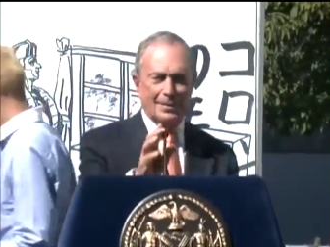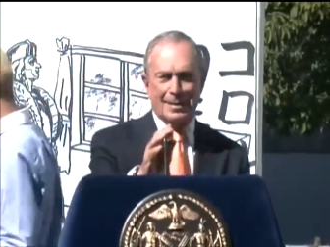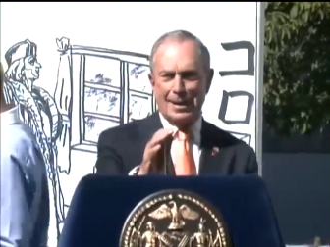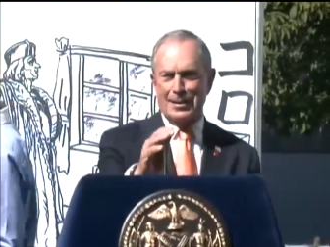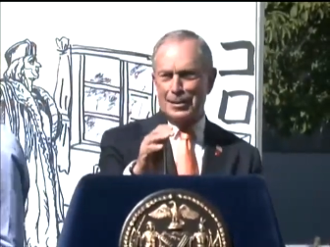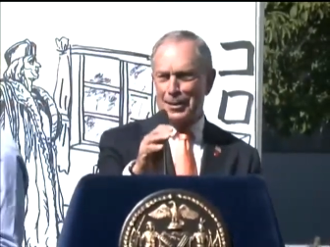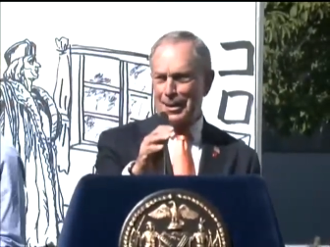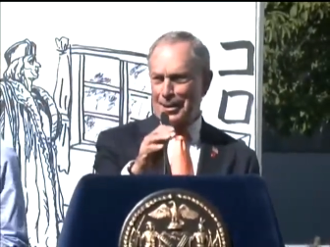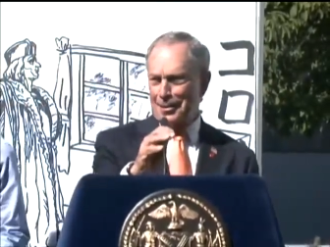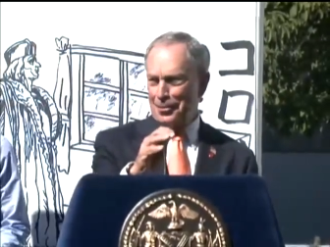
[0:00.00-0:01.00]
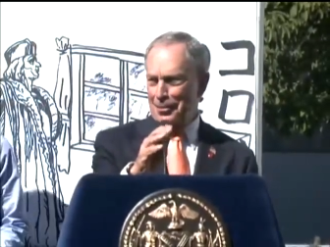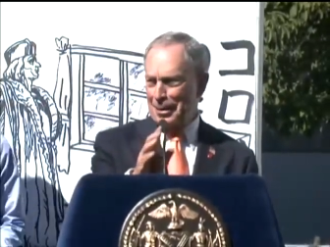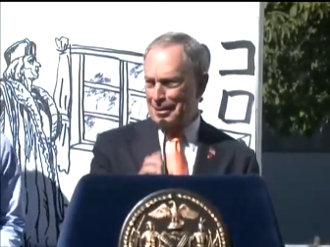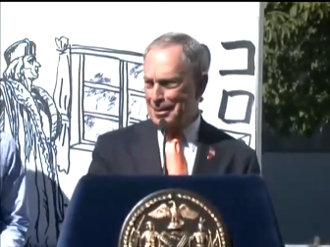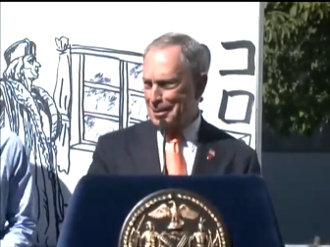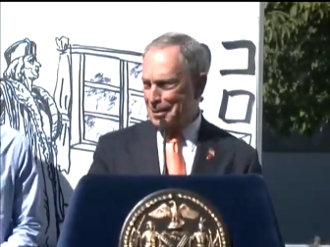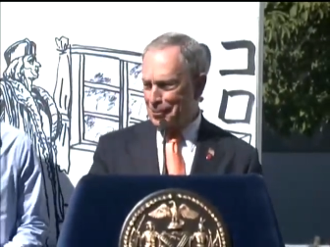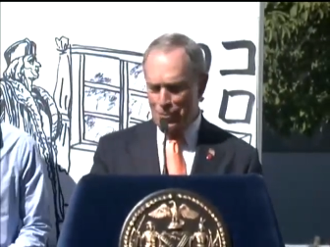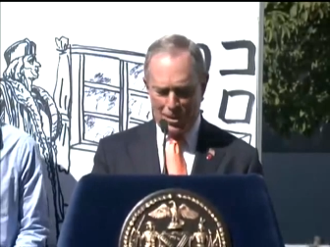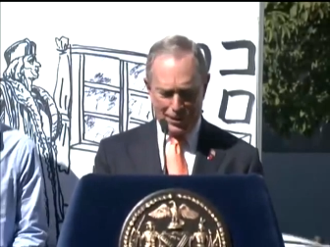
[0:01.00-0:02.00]
Tatsu, thank you, and
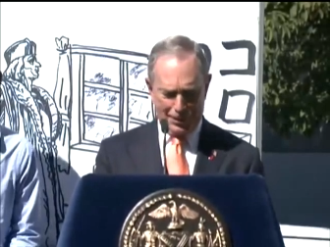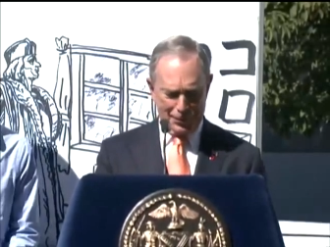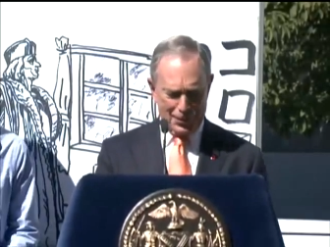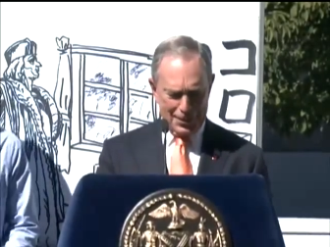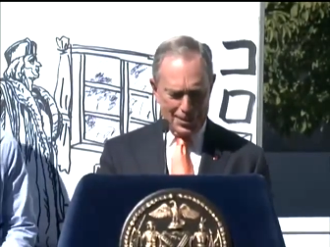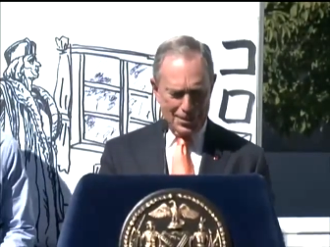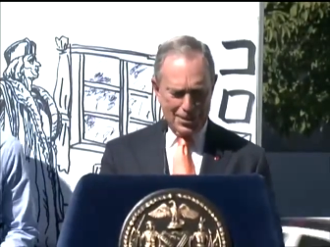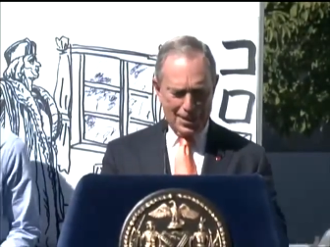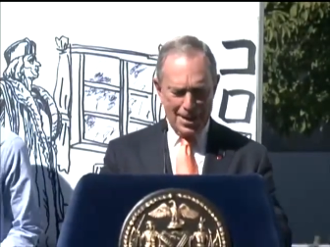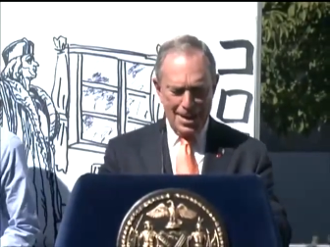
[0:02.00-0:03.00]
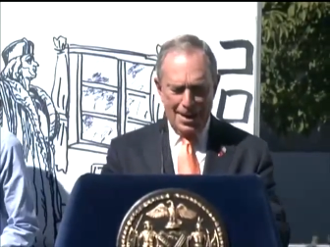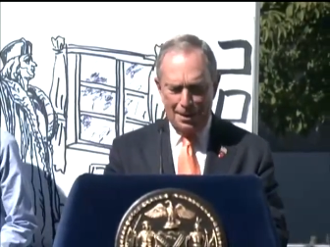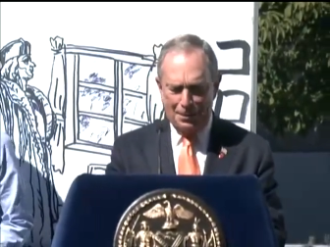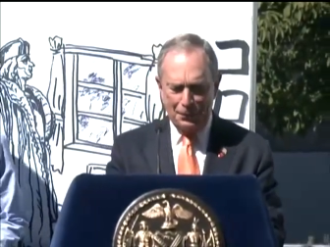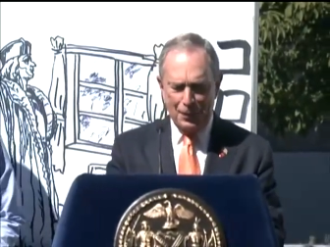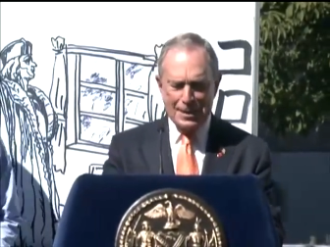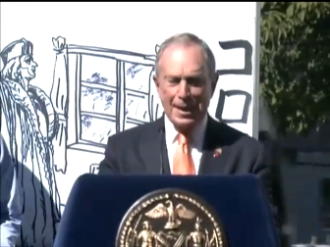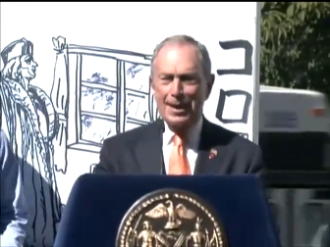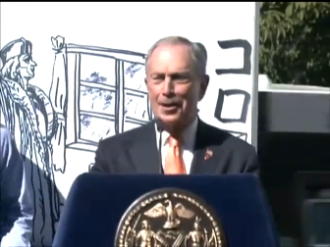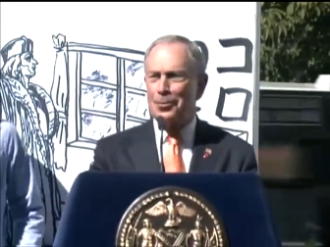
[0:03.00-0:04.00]
welcome to New York. Now, before
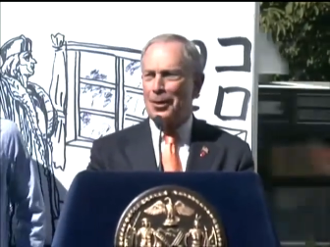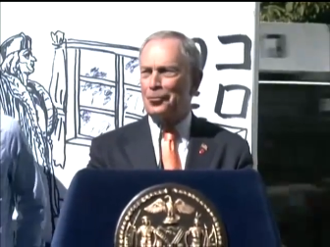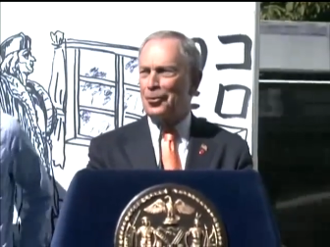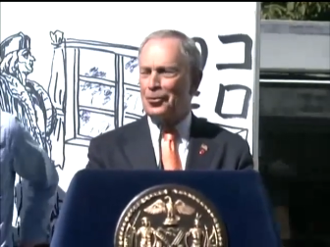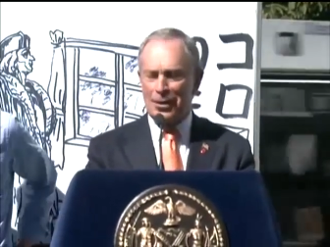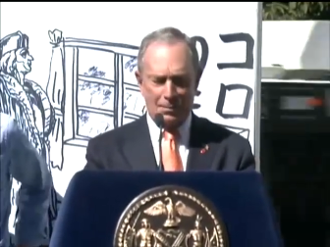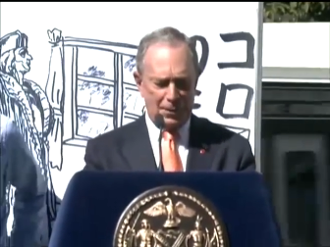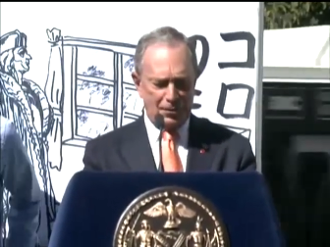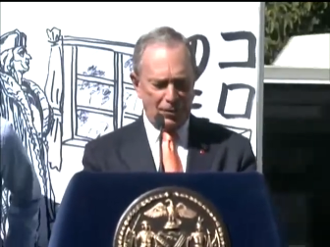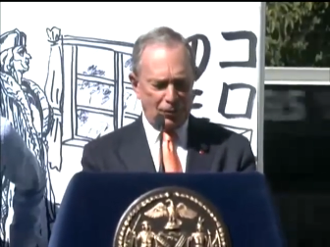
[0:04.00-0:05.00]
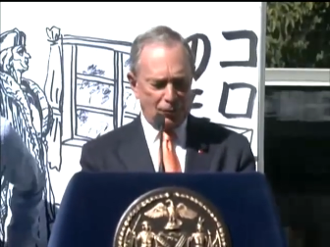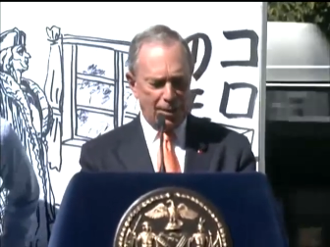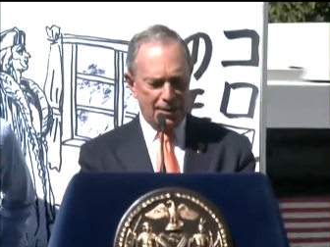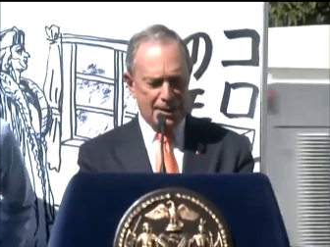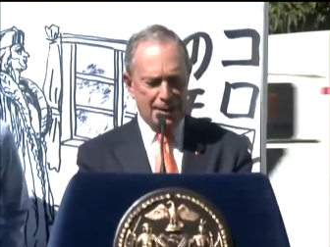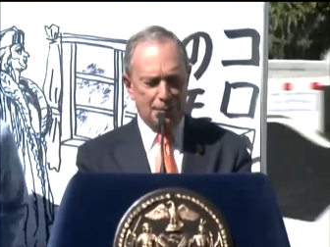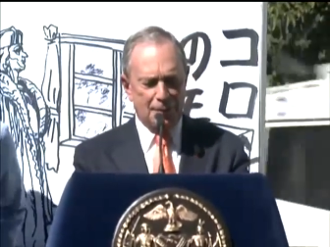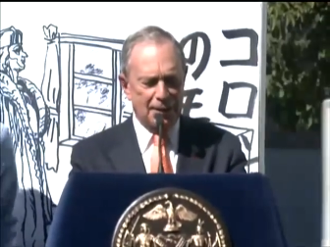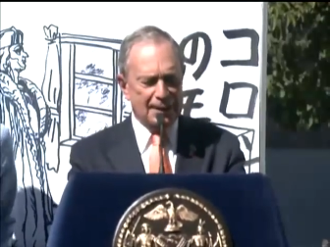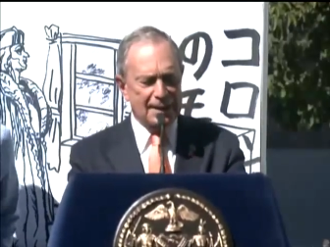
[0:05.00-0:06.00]
taking questions, let me just try to
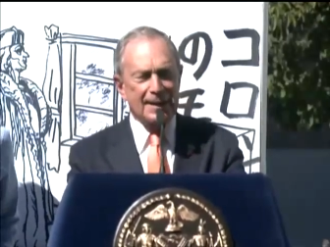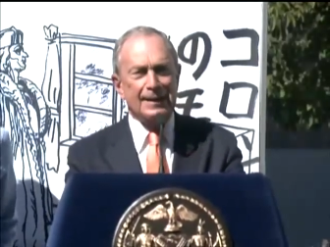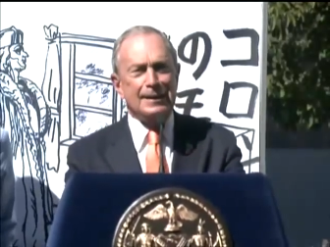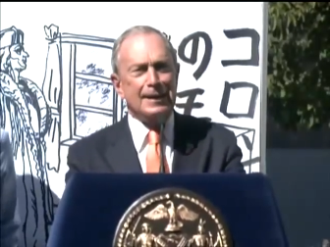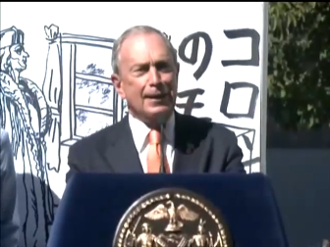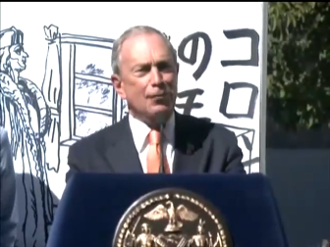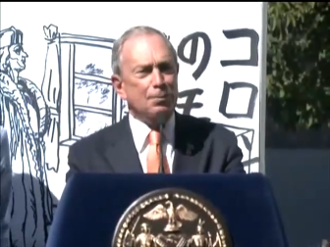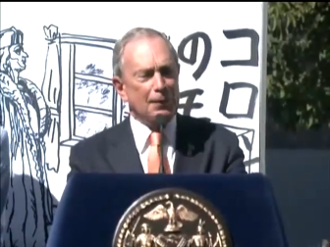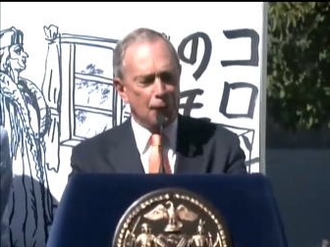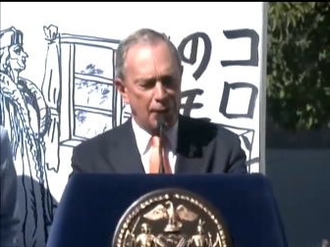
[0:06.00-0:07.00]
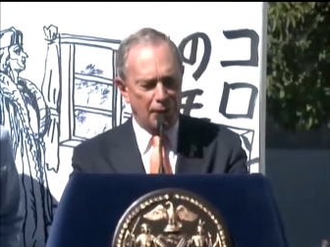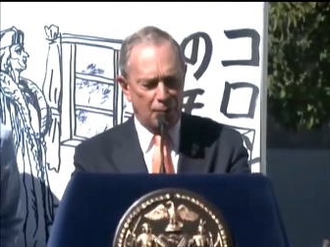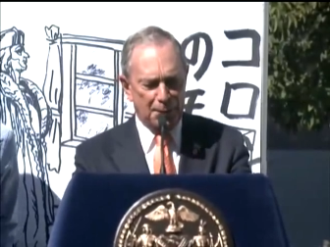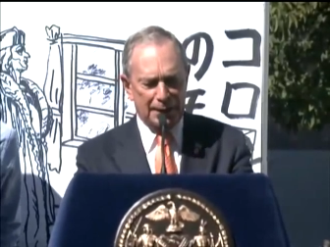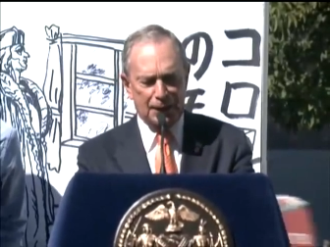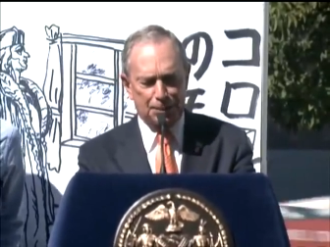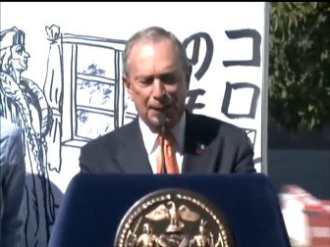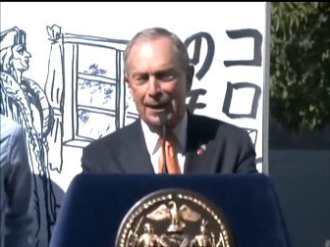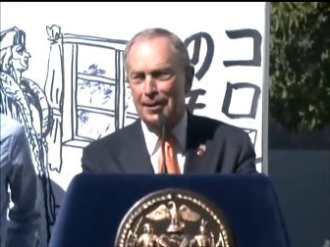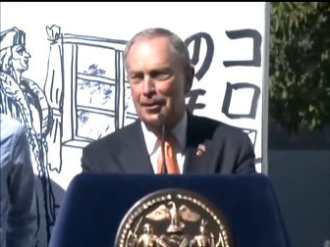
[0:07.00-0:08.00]
summarize today's announcement for our
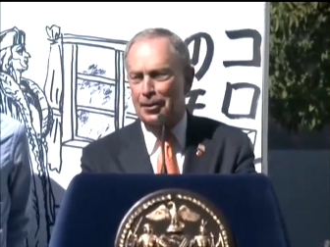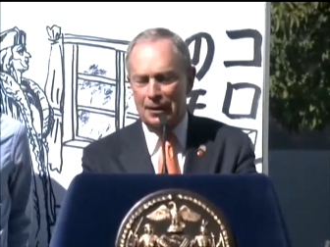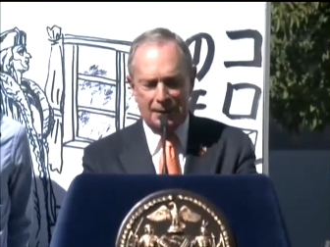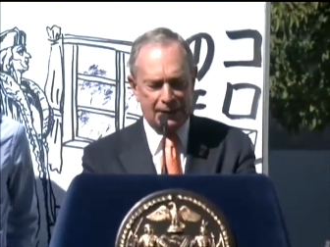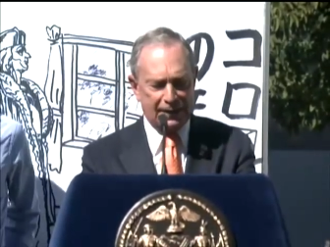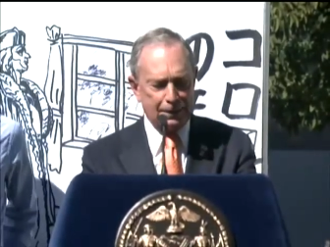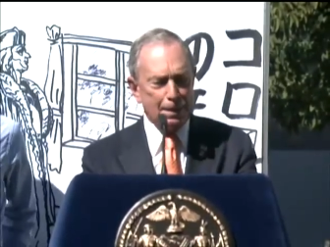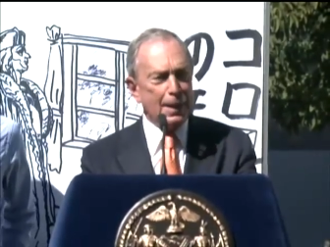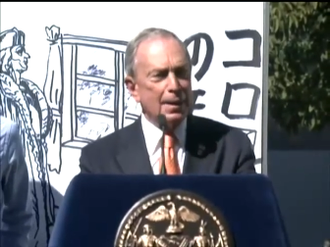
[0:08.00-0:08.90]
Spanish-speaking New Yorkers.